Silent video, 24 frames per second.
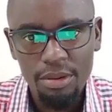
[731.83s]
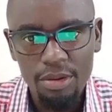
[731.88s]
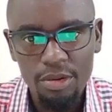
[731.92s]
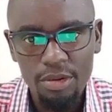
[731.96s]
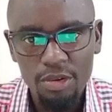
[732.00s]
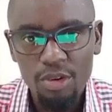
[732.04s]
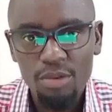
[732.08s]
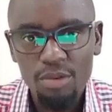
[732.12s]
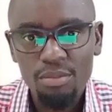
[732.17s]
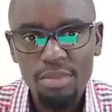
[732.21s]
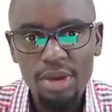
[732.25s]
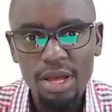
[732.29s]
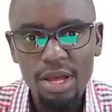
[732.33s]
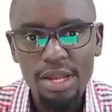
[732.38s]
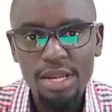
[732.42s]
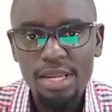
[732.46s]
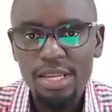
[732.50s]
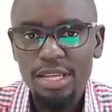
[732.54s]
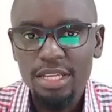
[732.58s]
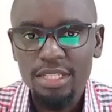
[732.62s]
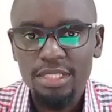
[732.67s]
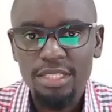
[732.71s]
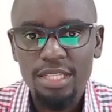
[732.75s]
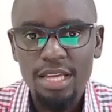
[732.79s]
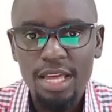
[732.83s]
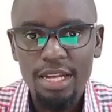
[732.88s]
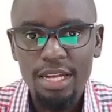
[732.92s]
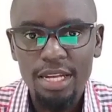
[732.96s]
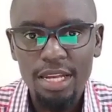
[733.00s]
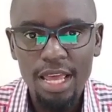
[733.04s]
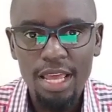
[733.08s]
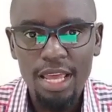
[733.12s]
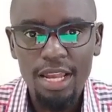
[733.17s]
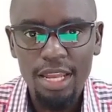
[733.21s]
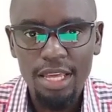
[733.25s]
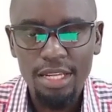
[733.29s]
No man is
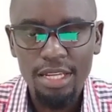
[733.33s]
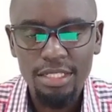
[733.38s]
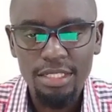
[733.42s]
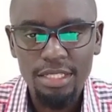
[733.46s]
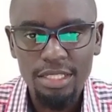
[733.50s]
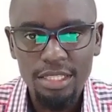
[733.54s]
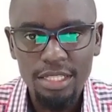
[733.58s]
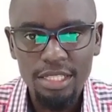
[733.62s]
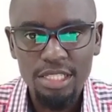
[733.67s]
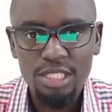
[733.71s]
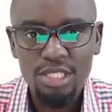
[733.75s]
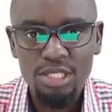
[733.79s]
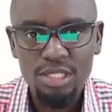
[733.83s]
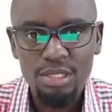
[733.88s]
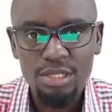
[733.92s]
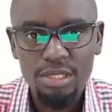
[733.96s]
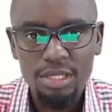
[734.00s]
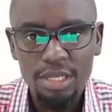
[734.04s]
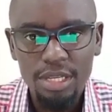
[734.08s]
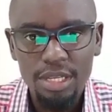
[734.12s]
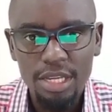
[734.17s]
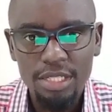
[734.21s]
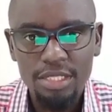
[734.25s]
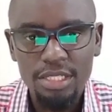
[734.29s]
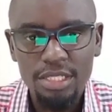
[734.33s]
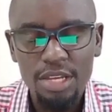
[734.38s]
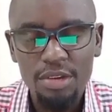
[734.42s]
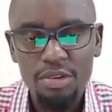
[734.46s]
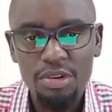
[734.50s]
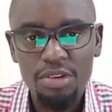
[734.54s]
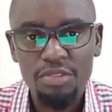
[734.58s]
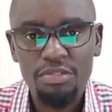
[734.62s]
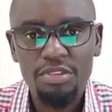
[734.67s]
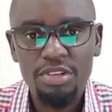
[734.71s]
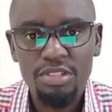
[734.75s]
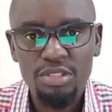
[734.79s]
an island. It's a
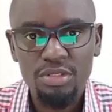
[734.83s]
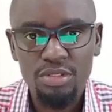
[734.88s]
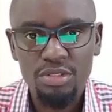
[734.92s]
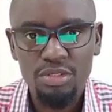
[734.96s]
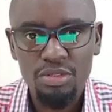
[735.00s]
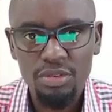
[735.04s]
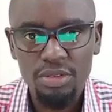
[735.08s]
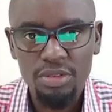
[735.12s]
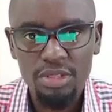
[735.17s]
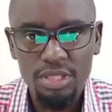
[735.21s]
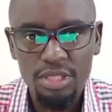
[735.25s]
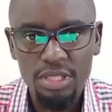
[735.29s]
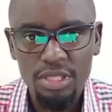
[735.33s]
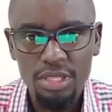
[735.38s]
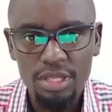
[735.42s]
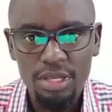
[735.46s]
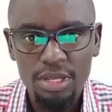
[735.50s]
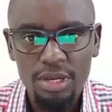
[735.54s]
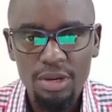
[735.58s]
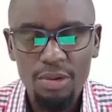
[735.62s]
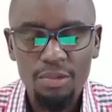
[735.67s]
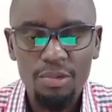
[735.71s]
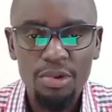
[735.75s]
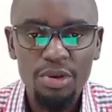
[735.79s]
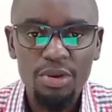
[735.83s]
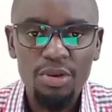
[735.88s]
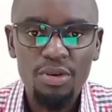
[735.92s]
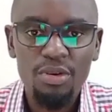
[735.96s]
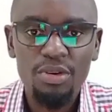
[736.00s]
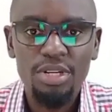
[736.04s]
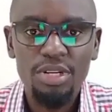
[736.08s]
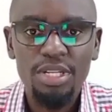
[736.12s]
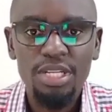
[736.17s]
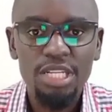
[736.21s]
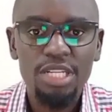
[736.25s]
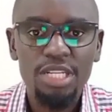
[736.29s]
universal truth. We
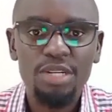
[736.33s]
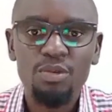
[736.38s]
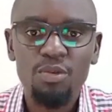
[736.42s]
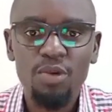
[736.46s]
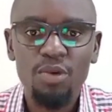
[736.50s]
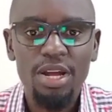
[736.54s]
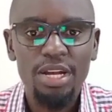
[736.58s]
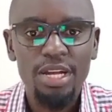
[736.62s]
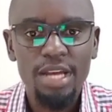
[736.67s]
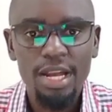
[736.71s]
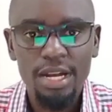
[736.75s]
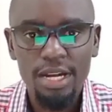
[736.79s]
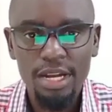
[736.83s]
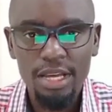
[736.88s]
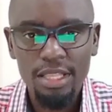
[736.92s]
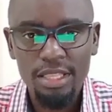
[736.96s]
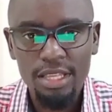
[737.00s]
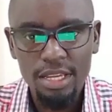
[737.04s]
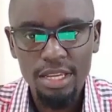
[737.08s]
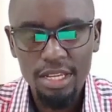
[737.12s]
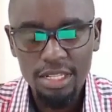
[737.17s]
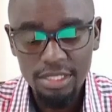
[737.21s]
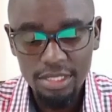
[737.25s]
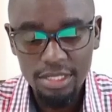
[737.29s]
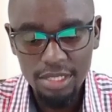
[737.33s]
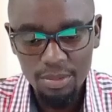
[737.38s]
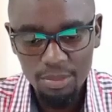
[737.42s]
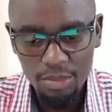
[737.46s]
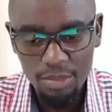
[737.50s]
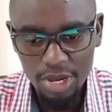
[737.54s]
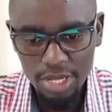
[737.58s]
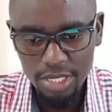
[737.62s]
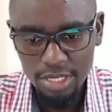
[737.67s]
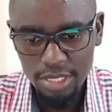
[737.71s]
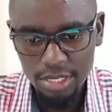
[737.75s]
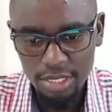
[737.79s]
all need one another in some
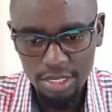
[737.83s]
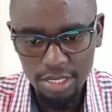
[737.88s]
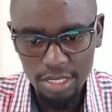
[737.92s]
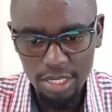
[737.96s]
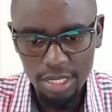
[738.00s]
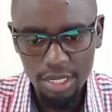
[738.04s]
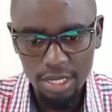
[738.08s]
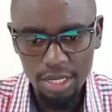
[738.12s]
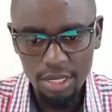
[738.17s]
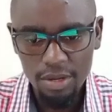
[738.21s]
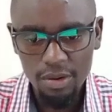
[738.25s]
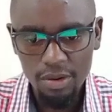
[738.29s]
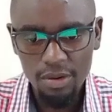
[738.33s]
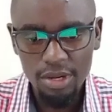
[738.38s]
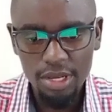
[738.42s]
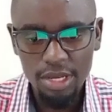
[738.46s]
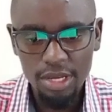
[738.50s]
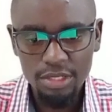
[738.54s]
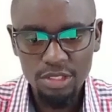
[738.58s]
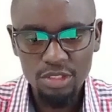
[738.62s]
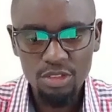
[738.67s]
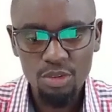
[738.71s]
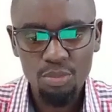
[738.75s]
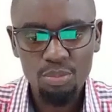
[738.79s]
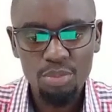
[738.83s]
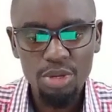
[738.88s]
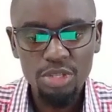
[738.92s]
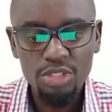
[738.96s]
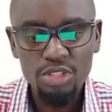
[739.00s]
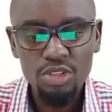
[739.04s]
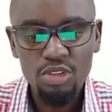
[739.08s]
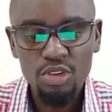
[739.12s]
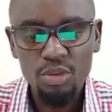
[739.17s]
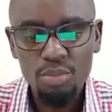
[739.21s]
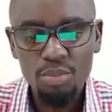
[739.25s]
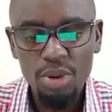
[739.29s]
ways. Okay, so
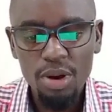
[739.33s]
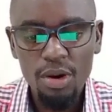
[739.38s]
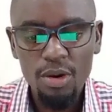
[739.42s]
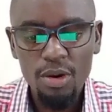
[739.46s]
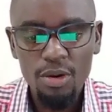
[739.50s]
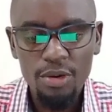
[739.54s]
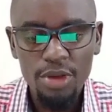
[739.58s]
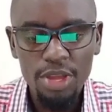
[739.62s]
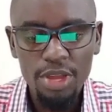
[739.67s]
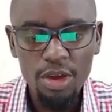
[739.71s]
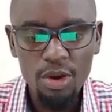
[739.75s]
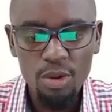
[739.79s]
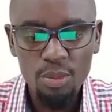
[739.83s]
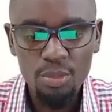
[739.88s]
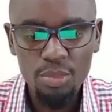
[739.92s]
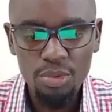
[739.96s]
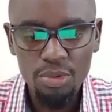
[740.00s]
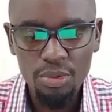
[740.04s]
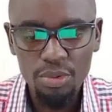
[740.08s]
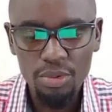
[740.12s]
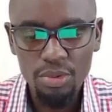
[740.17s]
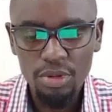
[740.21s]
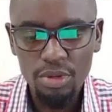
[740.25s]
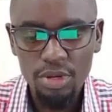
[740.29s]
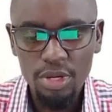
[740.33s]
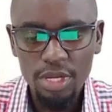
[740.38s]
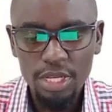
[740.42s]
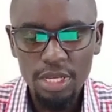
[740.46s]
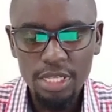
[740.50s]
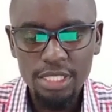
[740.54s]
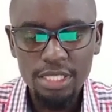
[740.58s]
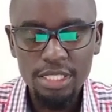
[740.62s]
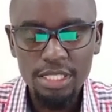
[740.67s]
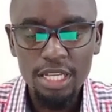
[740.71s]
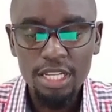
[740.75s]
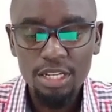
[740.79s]
personal power will help you
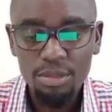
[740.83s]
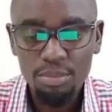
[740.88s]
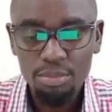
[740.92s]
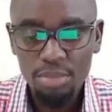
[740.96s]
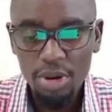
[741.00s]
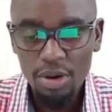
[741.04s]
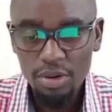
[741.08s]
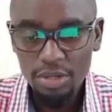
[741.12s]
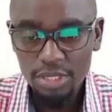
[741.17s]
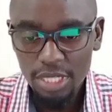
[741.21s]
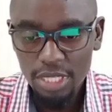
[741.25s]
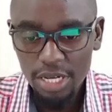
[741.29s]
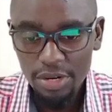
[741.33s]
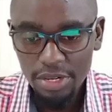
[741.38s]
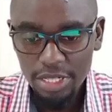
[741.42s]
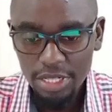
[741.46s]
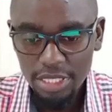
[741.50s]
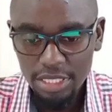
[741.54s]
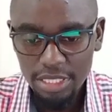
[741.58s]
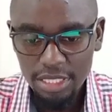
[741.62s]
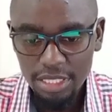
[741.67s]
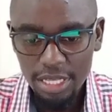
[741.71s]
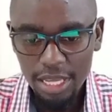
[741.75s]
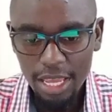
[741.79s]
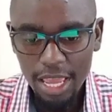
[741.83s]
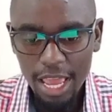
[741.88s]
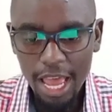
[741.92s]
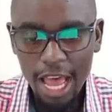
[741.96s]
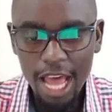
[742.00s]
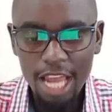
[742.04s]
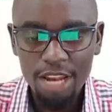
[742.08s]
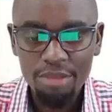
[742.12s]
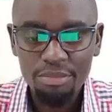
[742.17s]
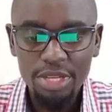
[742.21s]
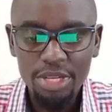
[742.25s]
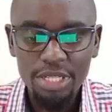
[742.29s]
set boundaries
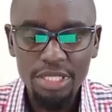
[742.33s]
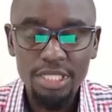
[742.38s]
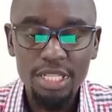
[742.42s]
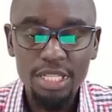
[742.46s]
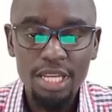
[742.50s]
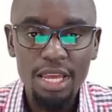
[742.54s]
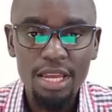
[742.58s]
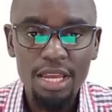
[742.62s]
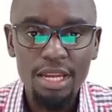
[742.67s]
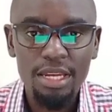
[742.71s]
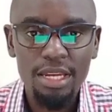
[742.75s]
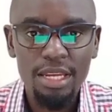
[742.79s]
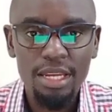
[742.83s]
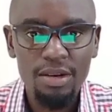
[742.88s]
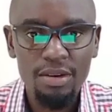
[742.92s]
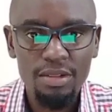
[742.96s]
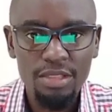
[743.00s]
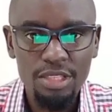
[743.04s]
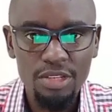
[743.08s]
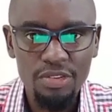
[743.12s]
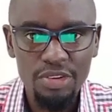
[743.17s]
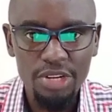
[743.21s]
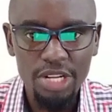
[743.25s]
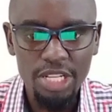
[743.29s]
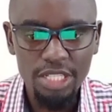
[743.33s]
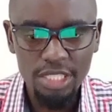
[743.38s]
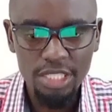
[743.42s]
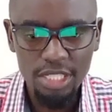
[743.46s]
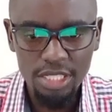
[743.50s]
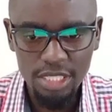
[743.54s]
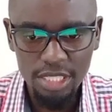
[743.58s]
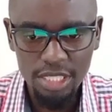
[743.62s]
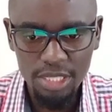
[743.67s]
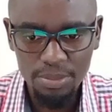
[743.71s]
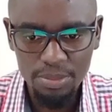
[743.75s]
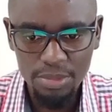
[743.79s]
and maintain healthy
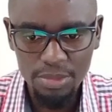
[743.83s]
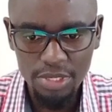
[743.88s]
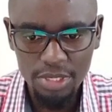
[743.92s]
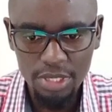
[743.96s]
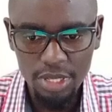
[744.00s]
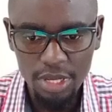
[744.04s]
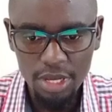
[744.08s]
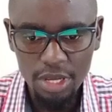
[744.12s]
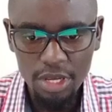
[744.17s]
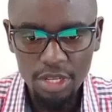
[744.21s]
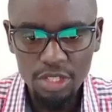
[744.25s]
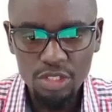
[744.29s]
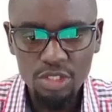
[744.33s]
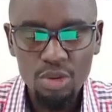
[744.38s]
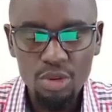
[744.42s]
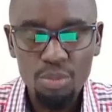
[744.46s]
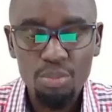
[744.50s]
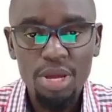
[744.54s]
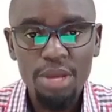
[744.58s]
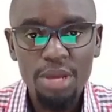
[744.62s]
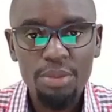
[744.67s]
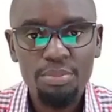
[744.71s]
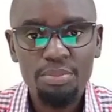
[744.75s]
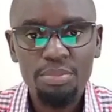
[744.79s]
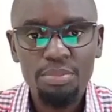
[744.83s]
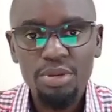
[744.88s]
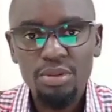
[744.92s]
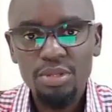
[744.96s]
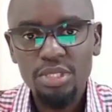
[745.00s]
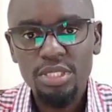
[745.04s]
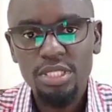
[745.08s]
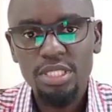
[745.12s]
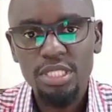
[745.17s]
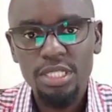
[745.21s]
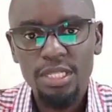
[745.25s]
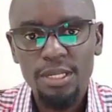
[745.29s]
relationships. So by
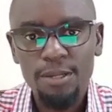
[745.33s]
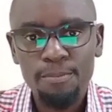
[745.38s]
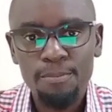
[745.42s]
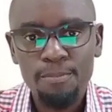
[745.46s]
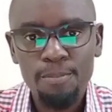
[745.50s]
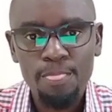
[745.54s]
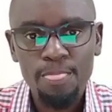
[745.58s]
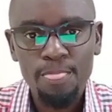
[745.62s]
building